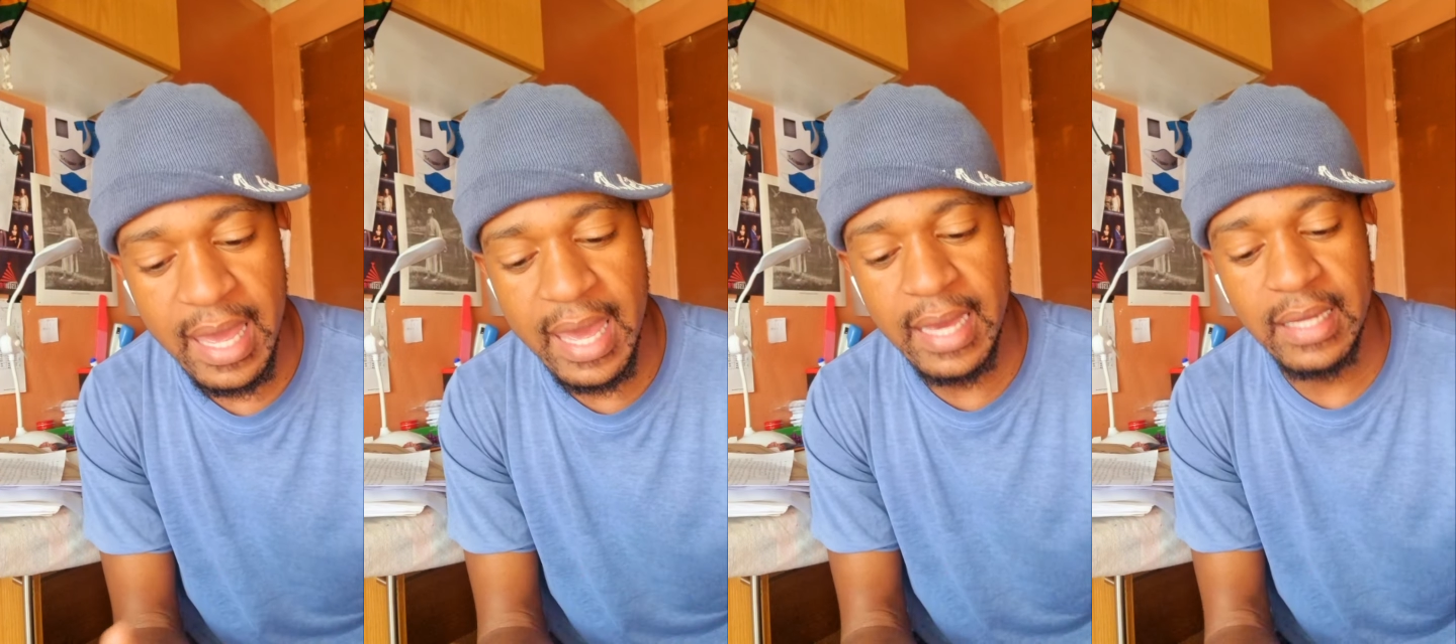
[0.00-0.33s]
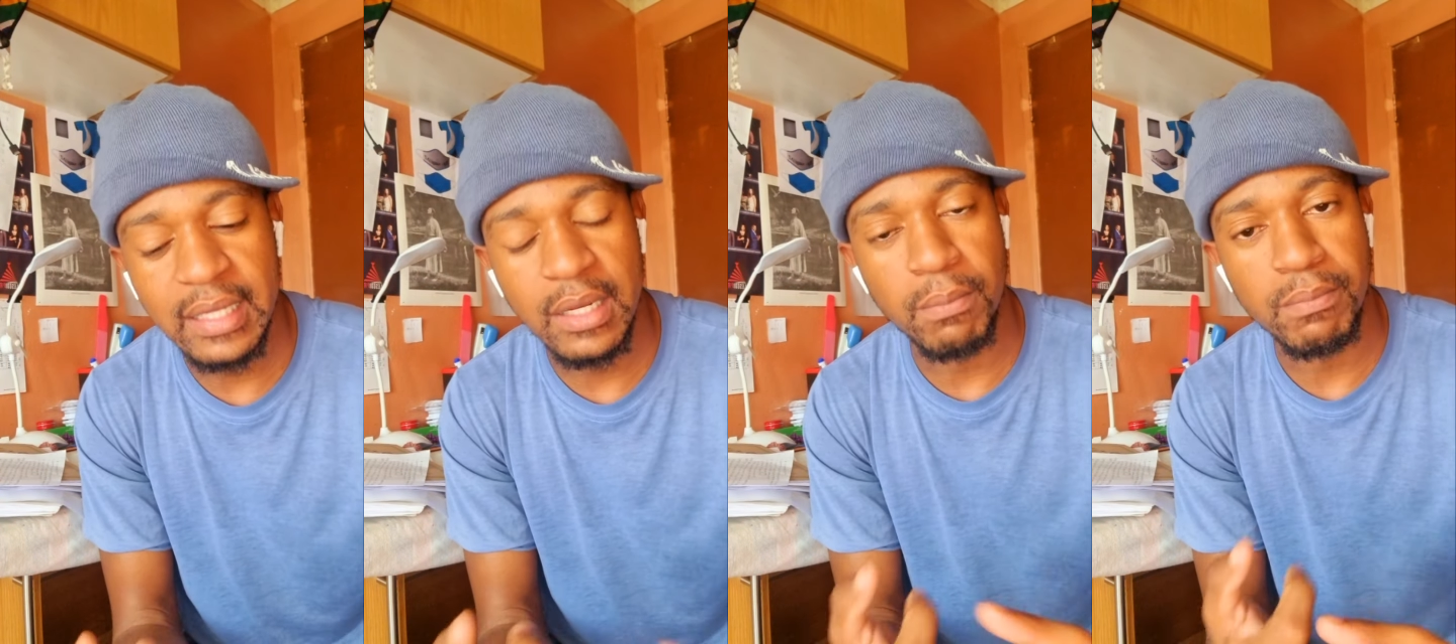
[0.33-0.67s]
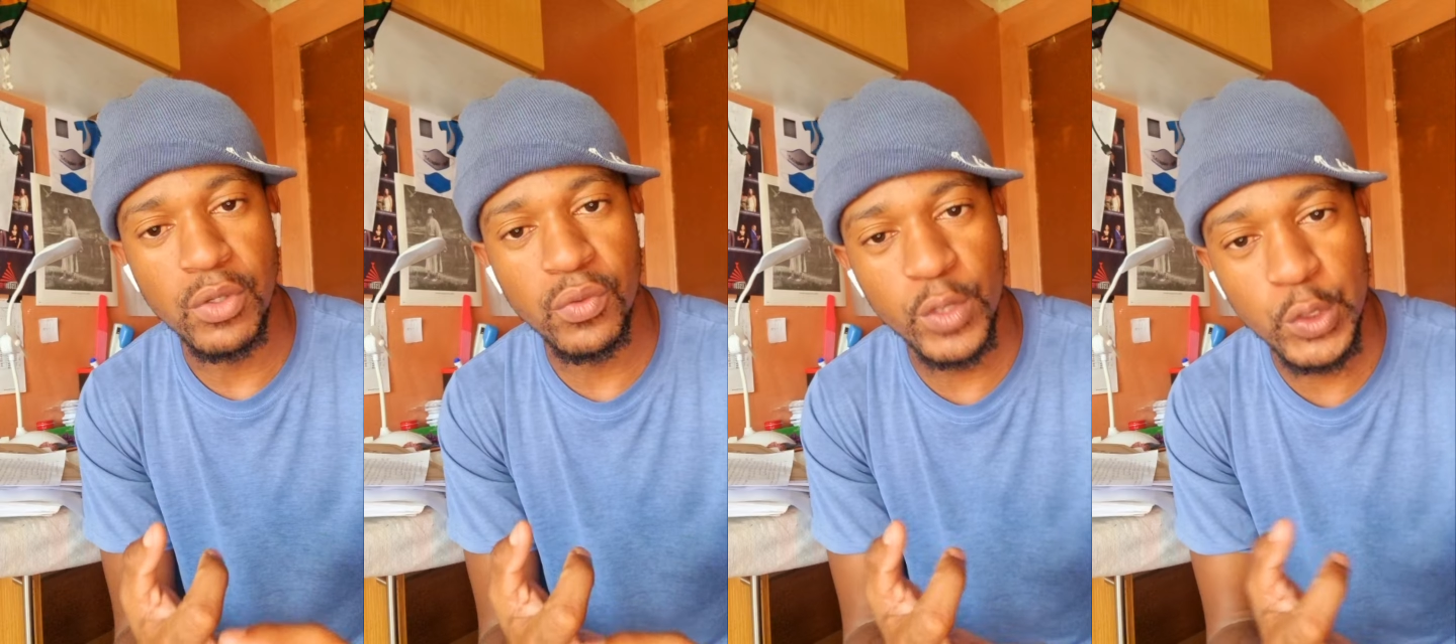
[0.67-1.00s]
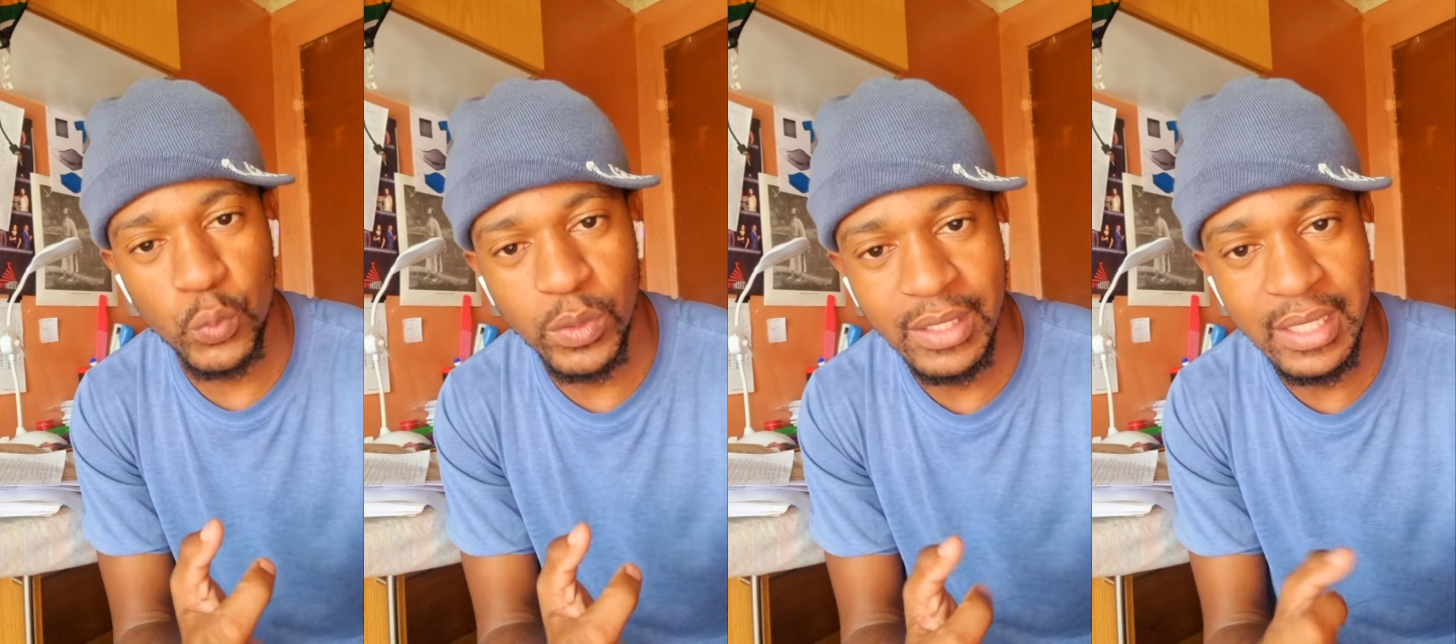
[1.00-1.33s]
and
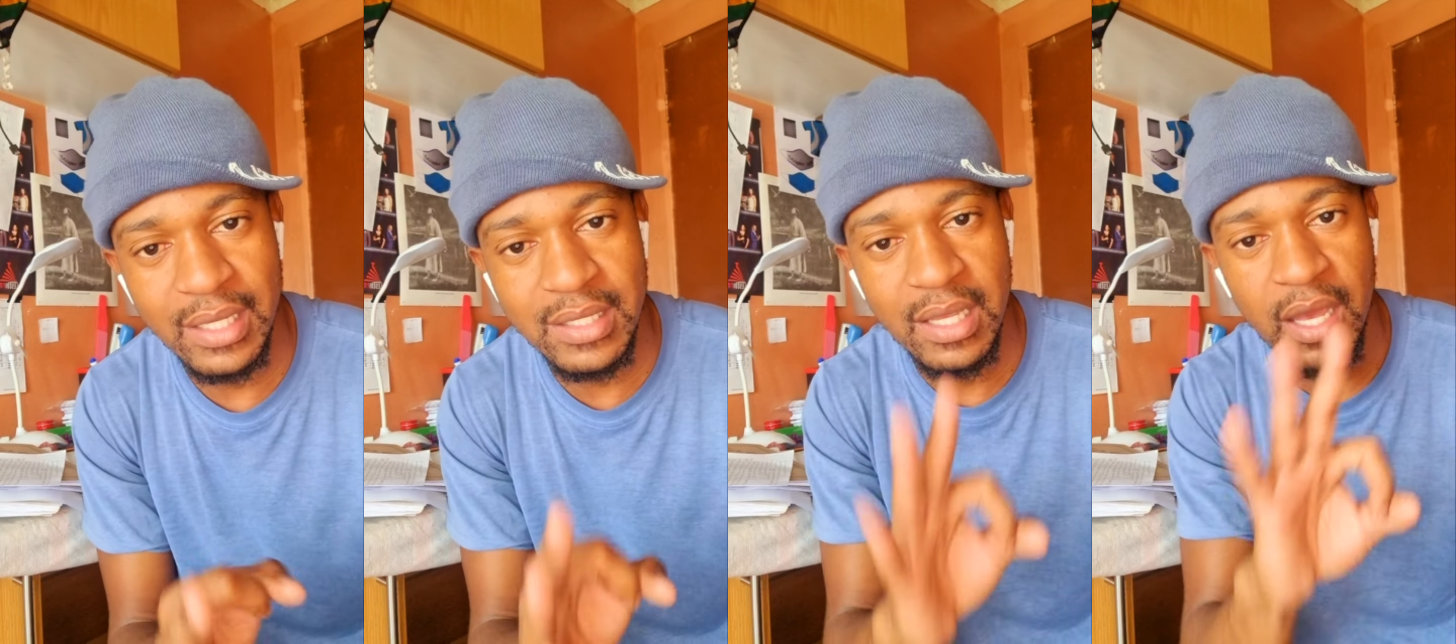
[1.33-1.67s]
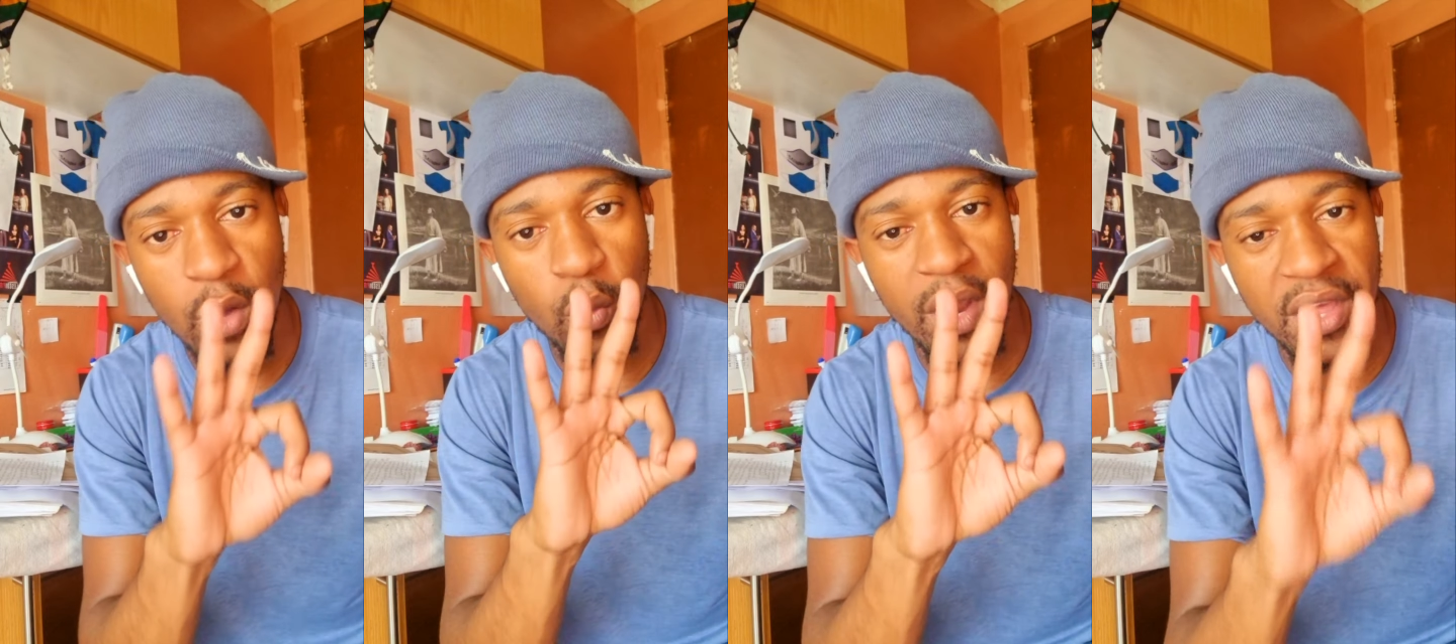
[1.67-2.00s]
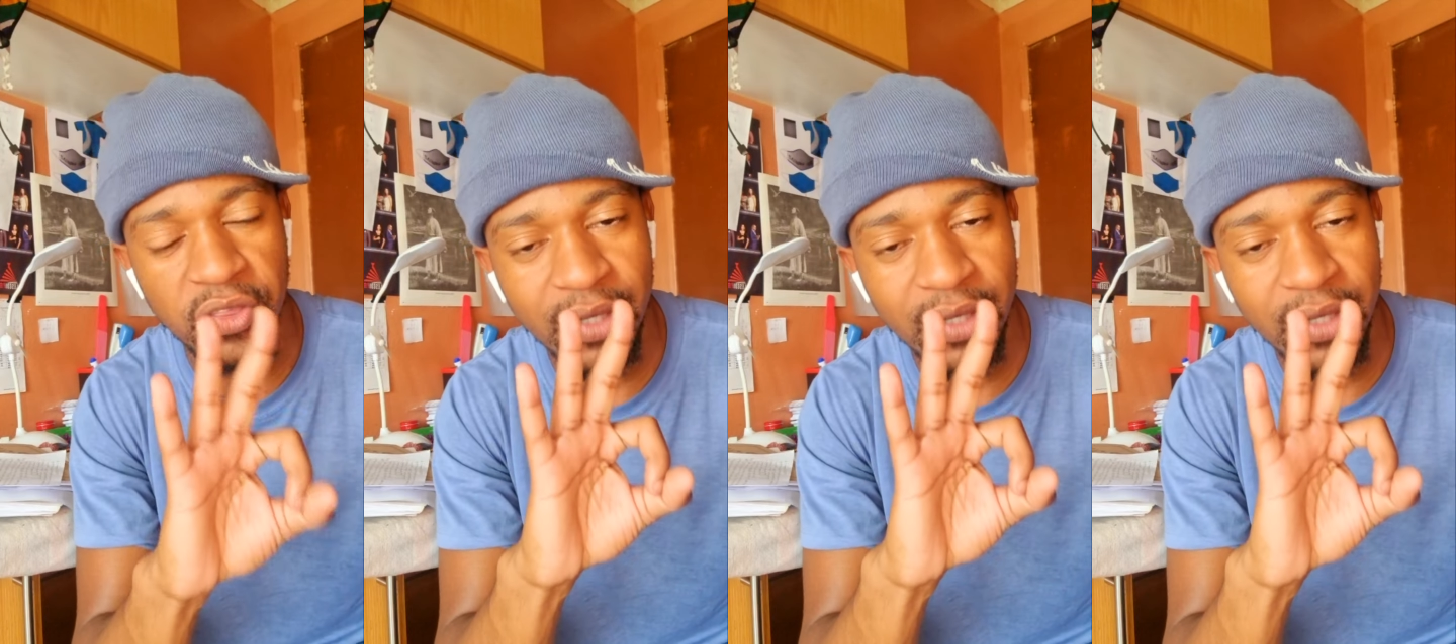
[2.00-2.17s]
Maurice Wilkins were